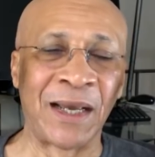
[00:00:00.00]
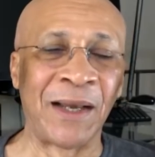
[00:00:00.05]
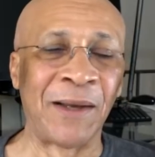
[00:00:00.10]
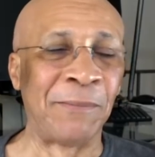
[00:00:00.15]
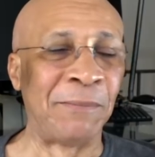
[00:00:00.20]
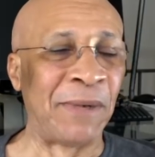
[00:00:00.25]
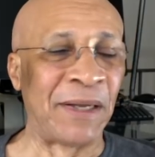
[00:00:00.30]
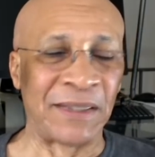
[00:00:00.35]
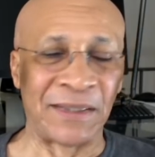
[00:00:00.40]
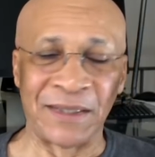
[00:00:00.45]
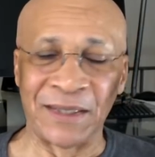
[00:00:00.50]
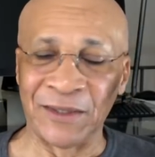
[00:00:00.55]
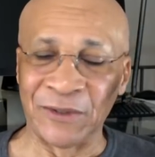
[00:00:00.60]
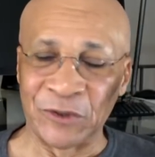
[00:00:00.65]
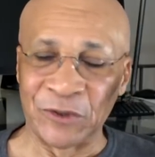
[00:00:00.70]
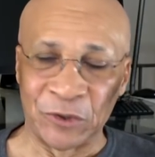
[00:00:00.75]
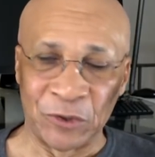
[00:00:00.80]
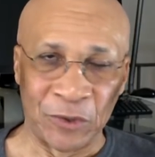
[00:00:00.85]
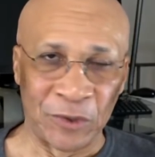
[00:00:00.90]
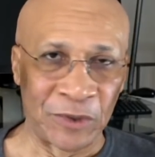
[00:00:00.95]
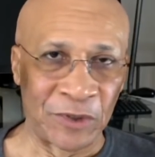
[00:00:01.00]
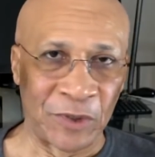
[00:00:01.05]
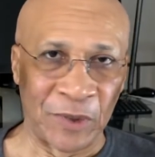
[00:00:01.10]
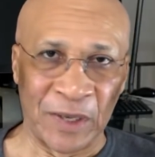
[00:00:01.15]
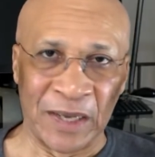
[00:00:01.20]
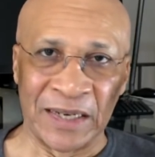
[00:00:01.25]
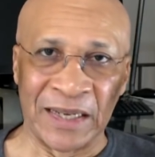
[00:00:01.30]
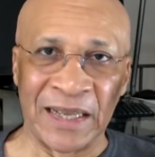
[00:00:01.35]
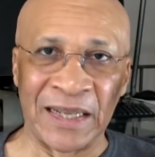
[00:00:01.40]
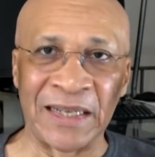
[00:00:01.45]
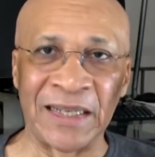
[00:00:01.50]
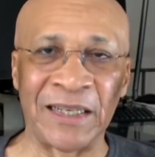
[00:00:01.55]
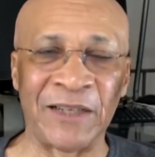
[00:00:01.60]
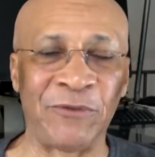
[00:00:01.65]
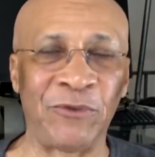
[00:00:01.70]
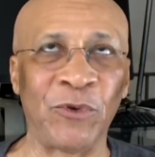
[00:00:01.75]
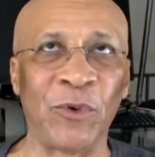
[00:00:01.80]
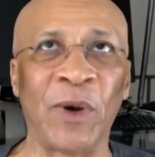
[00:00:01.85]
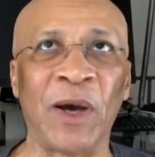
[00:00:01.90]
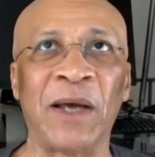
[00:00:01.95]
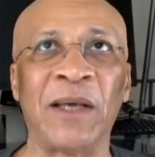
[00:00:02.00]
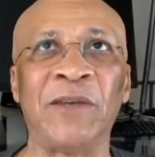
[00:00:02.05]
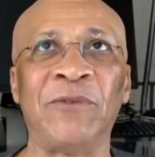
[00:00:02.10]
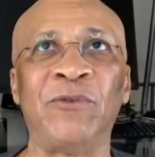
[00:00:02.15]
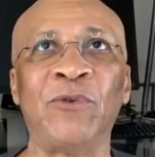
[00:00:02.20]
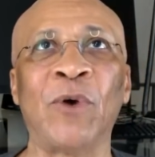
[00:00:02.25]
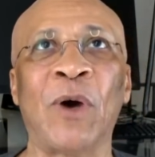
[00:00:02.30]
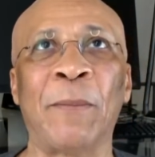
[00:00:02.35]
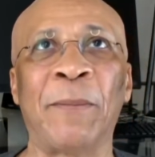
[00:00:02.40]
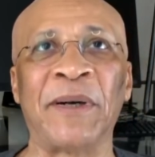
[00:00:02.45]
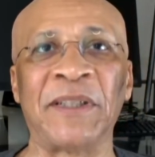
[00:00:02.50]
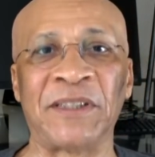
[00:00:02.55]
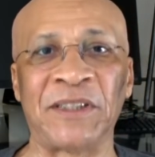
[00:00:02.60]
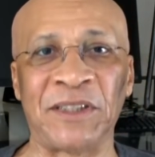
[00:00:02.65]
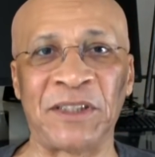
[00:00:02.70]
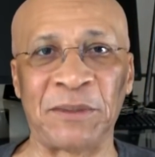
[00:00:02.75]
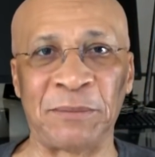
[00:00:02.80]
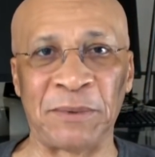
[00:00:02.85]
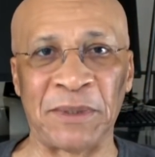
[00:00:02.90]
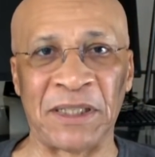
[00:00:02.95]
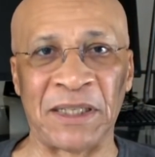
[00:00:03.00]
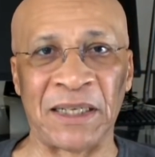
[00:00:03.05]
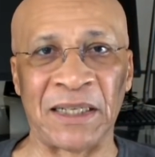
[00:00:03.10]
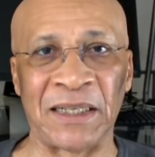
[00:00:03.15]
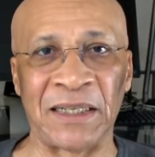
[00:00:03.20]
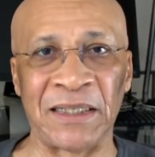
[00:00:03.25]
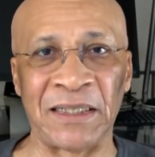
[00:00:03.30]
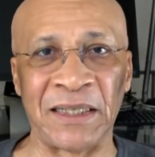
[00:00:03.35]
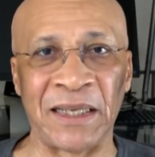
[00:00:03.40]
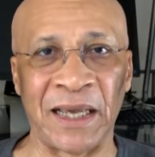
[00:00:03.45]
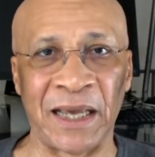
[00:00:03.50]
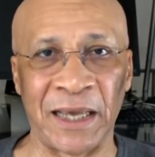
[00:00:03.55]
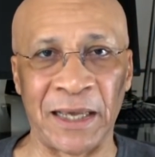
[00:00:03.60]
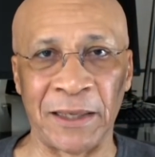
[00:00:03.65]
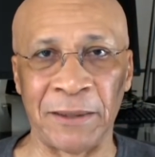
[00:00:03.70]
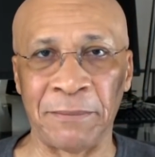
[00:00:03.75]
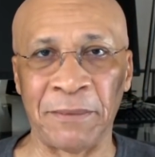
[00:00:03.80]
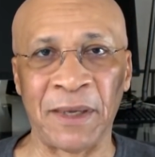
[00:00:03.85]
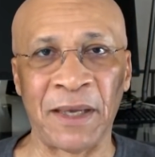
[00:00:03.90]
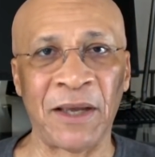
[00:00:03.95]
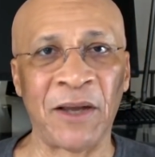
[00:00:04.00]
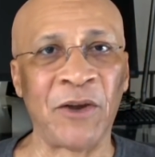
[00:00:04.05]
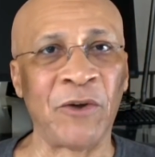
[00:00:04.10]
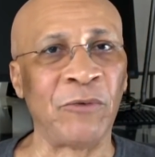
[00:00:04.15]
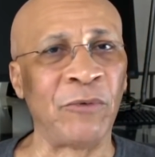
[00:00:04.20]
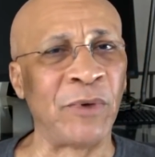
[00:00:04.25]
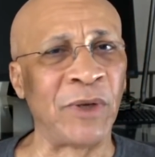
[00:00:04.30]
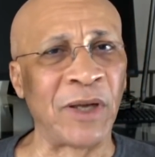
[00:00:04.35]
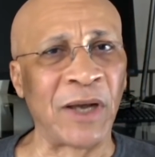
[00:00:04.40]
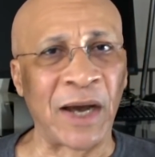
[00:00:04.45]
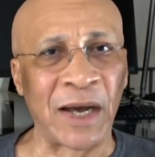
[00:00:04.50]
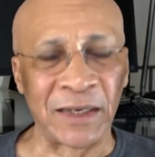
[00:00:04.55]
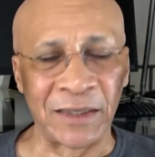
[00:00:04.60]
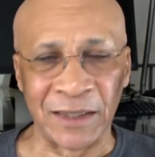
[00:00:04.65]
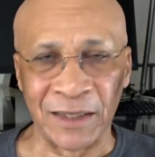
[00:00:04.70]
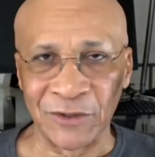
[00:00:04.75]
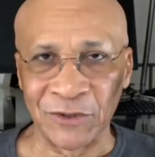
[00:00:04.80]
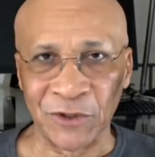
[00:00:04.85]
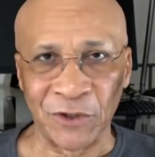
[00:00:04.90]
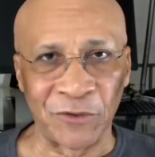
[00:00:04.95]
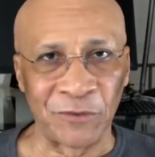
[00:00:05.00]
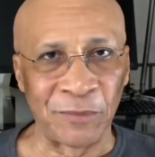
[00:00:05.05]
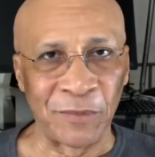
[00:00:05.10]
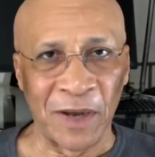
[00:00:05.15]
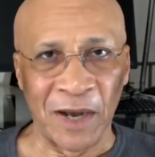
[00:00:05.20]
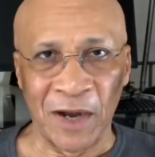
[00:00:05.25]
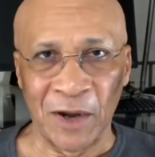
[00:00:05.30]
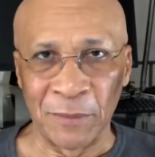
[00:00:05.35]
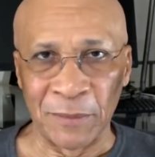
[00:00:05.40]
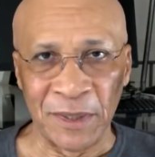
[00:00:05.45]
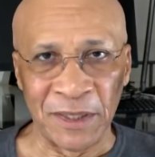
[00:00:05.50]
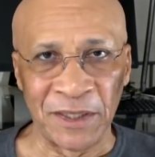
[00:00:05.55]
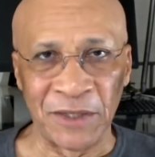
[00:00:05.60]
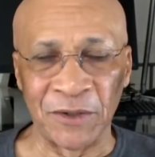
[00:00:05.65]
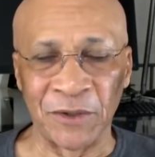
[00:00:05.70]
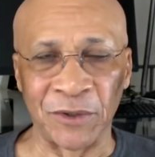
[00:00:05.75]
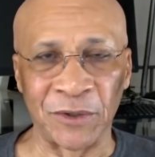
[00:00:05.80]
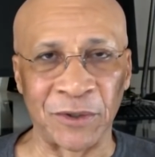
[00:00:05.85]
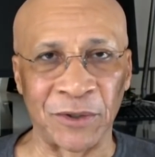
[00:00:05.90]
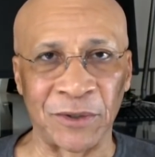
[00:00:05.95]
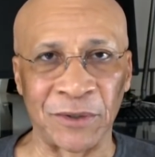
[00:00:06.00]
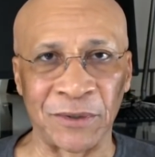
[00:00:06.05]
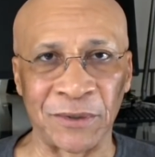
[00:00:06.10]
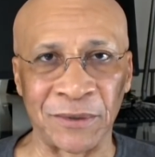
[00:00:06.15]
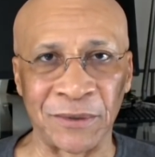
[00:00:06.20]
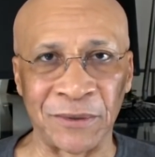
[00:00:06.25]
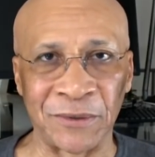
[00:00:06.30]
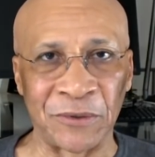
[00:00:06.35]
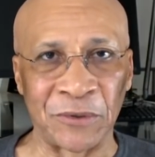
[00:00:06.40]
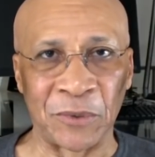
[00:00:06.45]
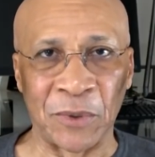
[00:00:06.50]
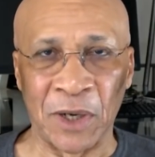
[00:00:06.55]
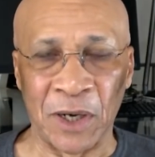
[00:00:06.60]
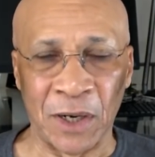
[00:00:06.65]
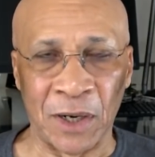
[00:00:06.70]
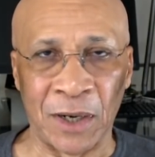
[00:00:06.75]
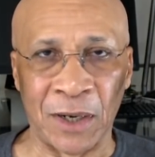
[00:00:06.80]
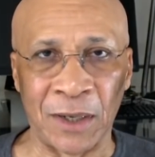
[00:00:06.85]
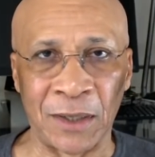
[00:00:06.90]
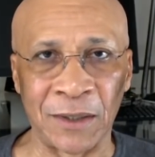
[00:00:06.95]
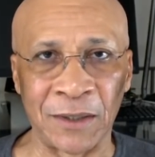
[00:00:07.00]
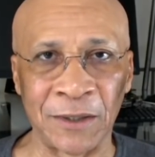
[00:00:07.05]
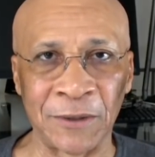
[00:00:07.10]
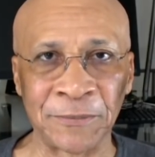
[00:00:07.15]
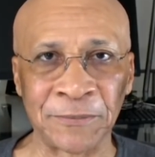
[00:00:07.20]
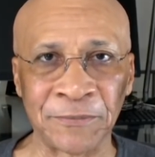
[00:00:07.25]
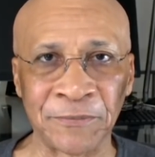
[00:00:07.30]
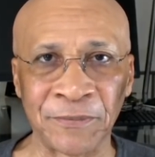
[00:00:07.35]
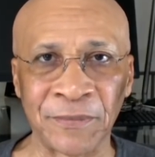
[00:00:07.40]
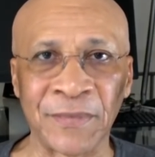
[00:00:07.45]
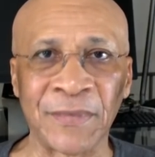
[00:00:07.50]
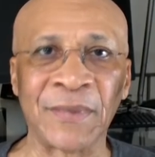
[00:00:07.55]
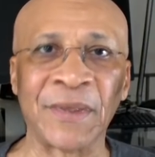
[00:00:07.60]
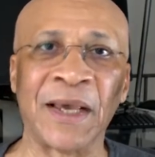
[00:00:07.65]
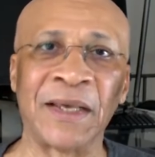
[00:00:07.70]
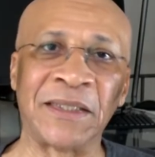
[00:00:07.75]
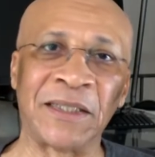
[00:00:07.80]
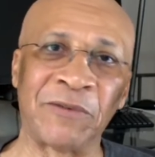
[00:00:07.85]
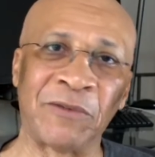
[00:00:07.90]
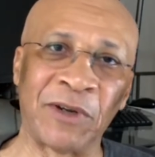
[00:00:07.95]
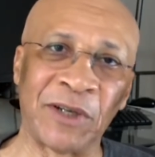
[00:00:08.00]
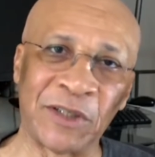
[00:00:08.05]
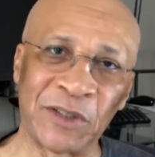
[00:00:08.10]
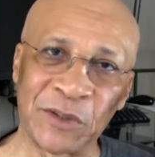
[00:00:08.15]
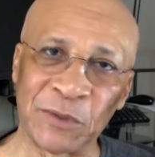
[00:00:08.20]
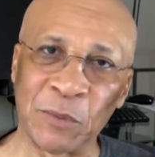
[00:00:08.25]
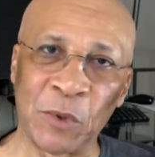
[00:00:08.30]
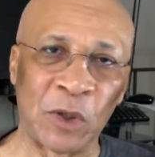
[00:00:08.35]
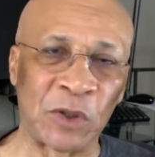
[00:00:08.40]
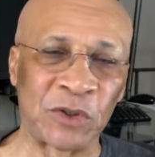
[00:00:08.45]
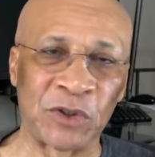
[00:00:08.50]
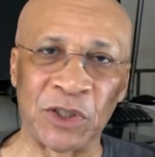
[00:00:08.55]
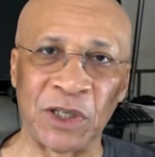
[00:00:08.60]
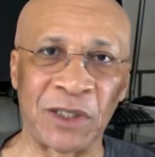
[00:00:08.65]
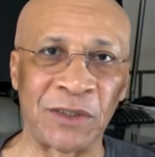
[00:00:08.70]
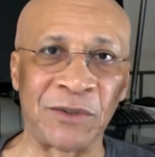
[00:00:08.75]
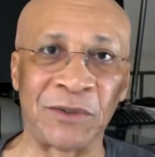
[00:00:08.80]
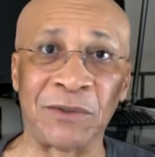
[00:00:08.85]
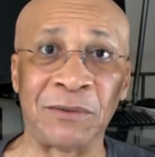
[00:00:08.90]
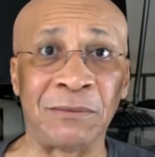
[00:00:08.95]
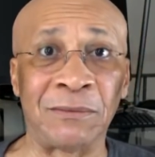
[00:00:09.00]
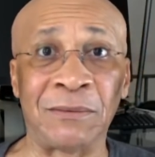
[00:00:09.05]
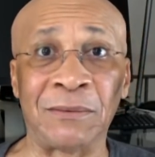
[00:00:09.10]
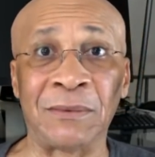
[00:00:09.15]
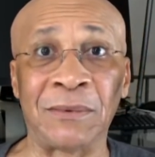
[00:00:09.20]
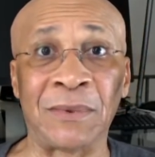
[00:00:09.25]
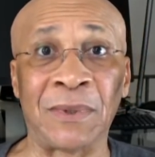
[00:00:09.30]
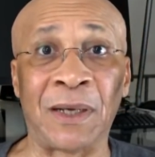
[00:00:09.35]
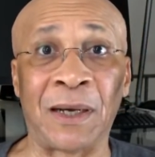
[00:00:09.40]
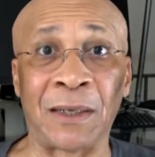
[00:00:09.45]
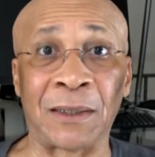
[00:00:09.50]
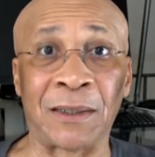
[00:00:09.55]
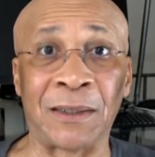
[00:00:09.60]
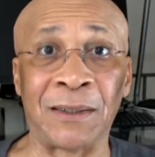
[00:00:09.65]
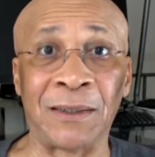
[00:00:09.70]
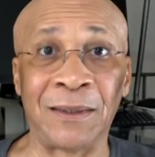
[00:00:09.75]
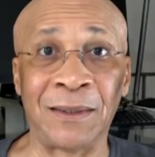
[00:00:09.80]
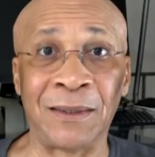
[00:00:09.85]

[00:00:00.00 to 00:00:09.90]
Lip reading: but and if you are participating in any game, regardless of how mediocre you are, there's a very small chance, luck,